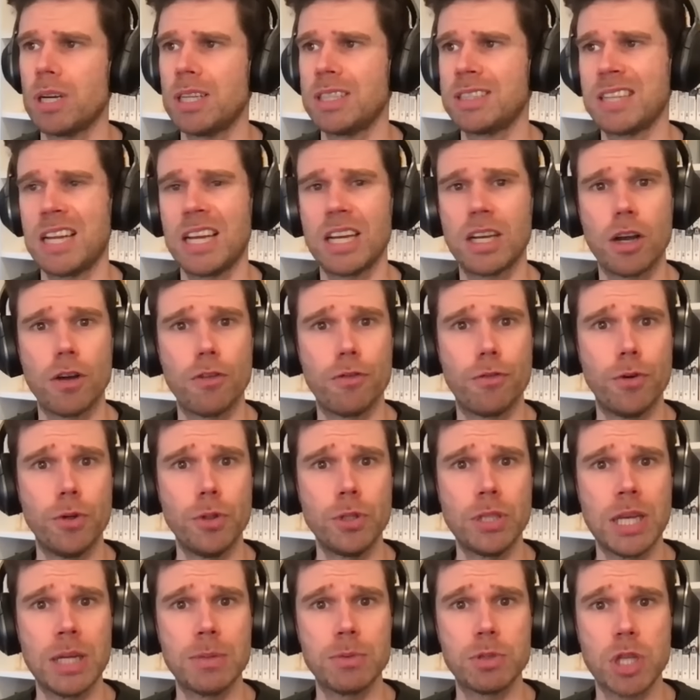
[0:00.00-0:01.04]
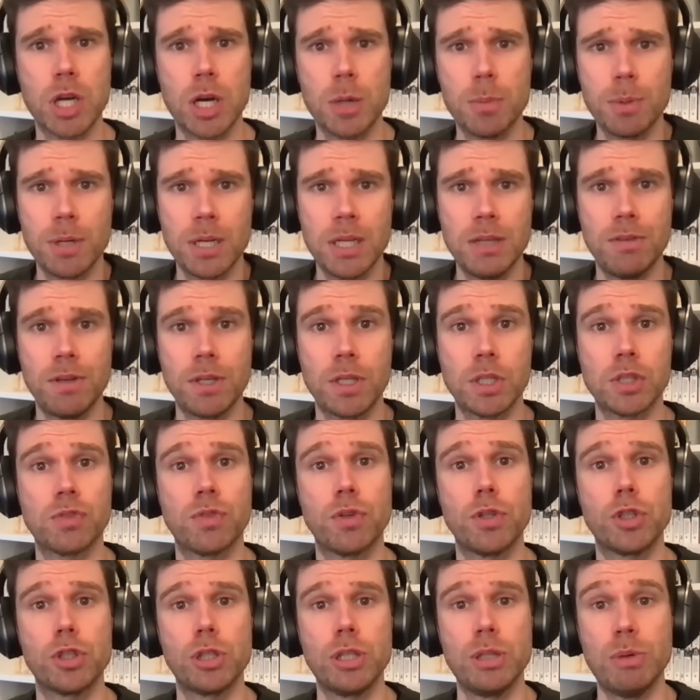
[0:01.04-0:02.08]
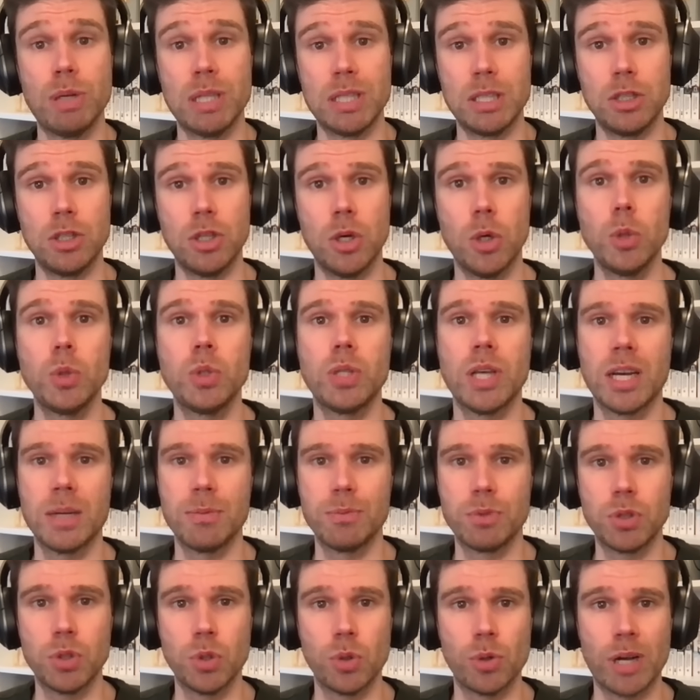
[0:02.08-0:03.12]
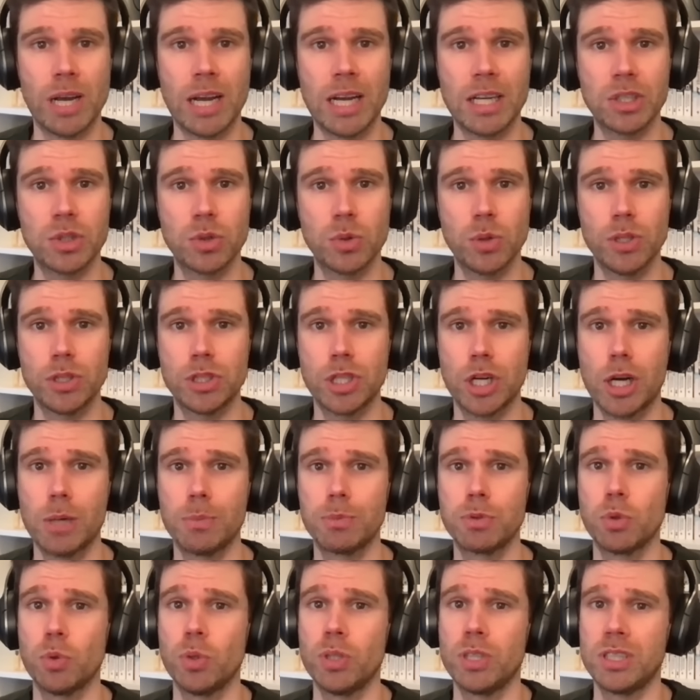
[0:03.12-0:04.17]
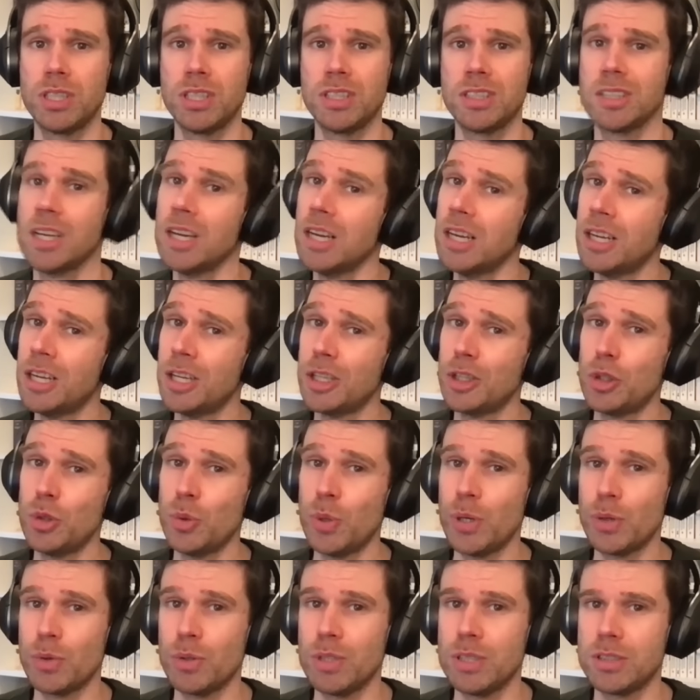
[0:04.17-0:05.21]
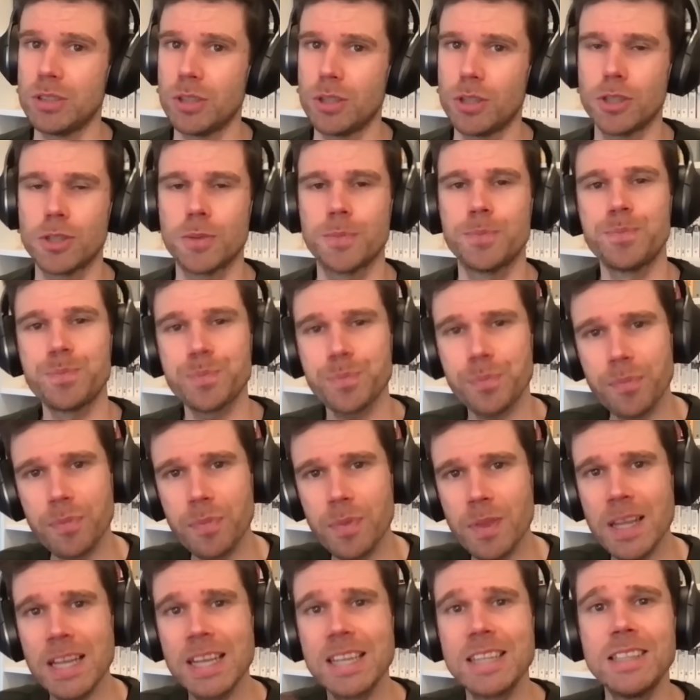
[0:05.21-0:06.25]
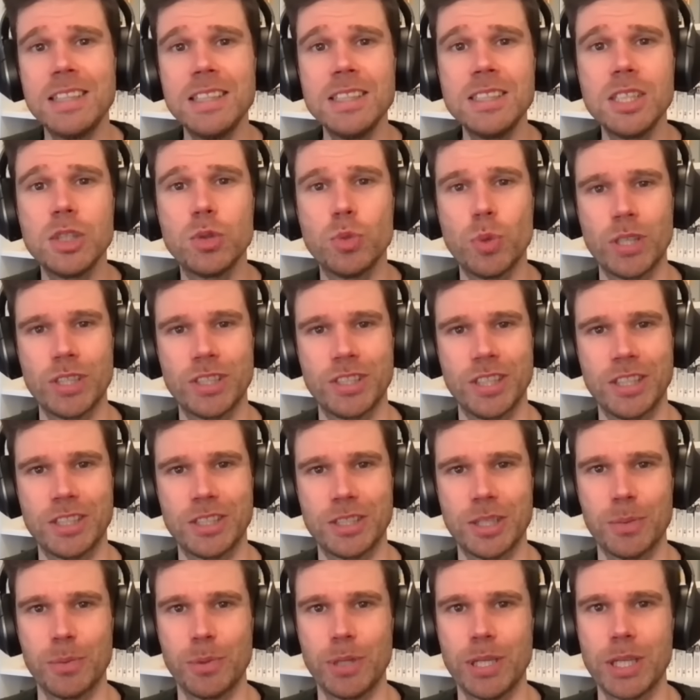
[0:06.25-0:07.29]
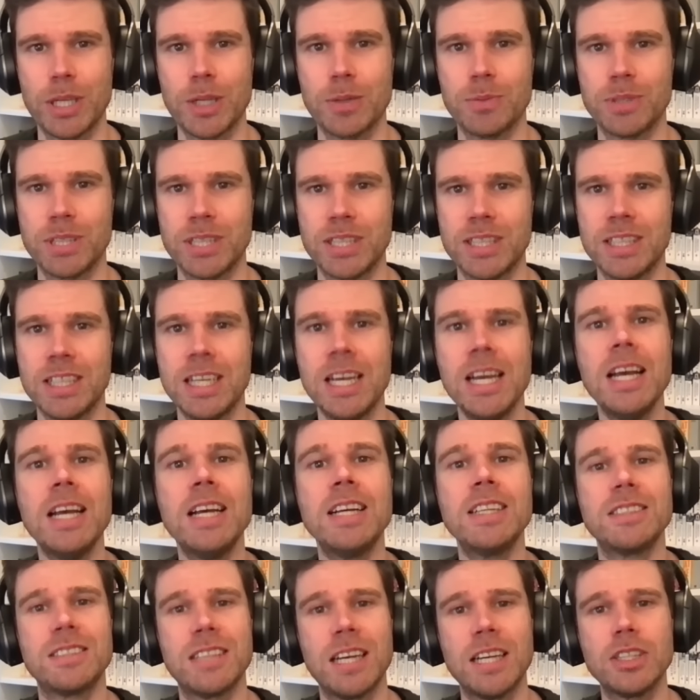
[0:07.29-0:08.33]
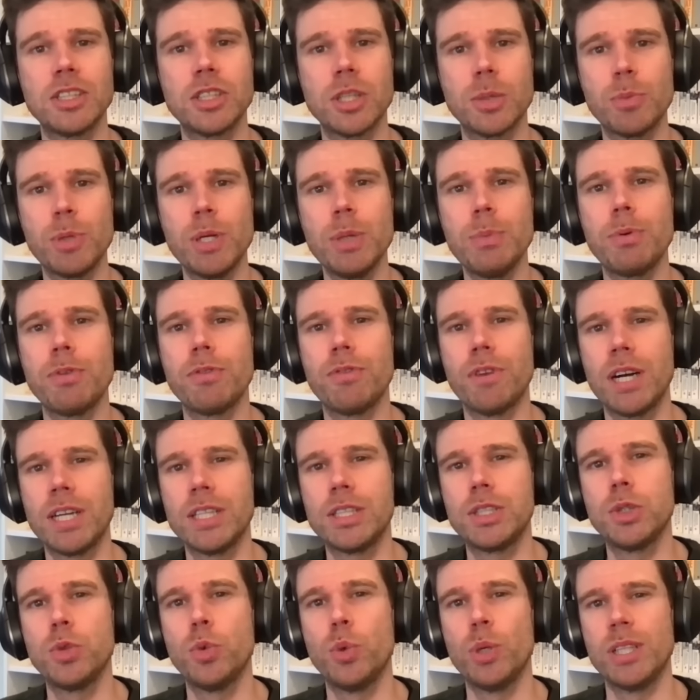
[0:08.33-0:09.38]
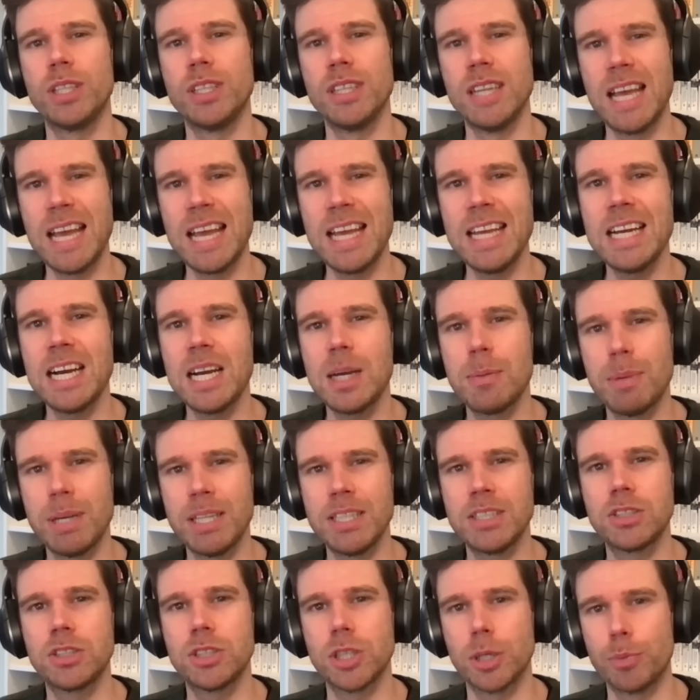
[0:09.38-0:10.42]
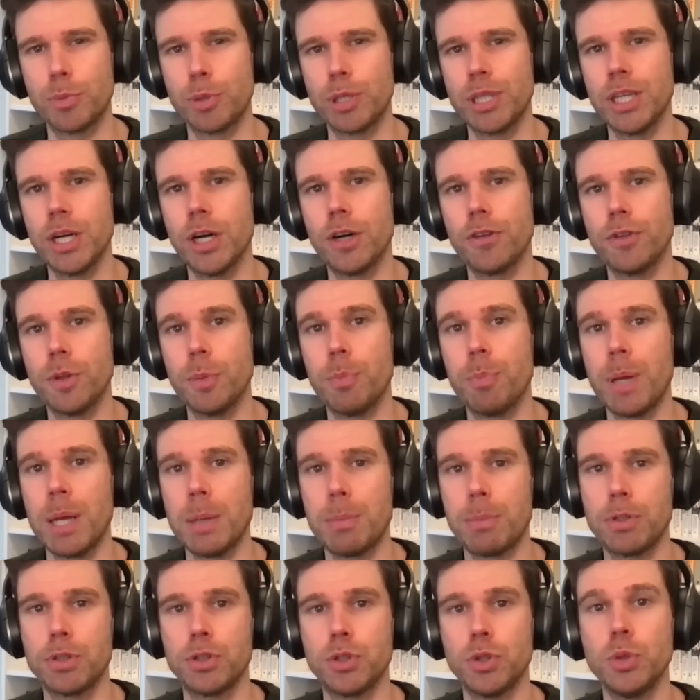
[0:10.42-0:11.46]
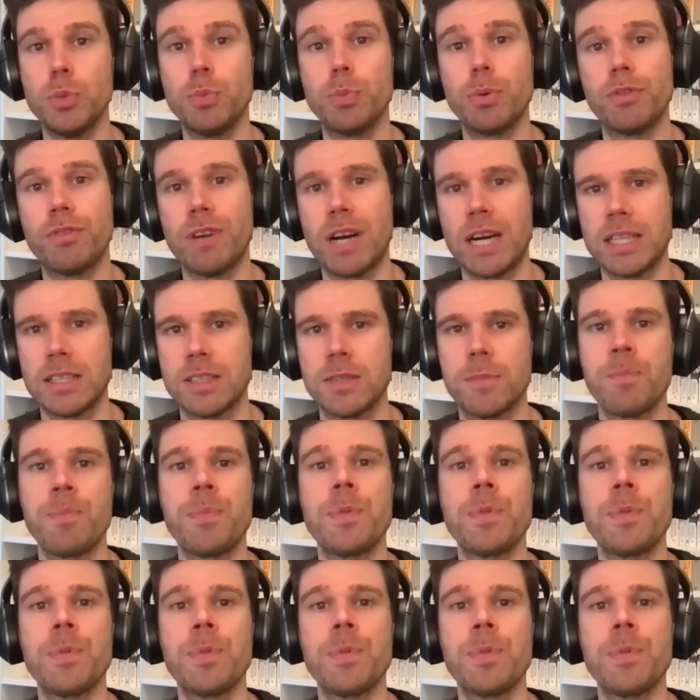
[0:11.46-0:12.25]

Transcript: or less like a full-time job, leaving us virtually with no time to do our actual jobs, which is doing research. This is where SciSummary comes in. SciSummary provides you with an AI-based summary of the papers you provide.